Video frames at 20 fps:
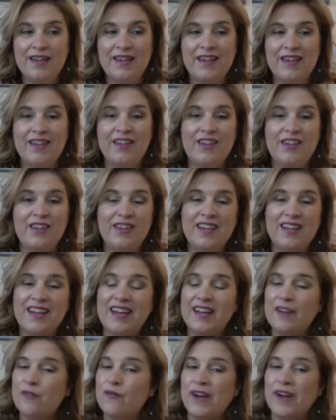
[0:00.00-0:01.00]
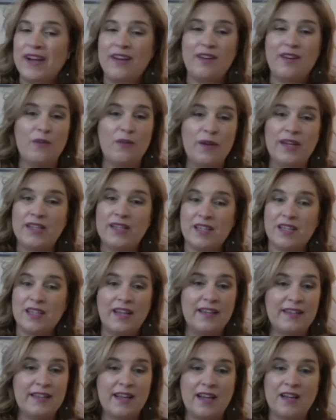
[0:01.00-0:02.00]
you got to find a way to
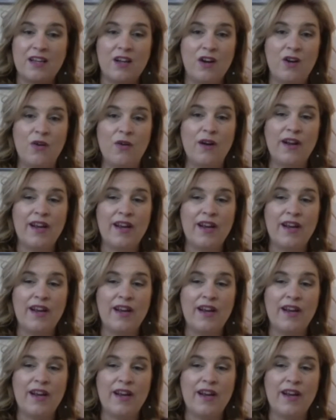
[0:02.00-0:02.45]
let that go.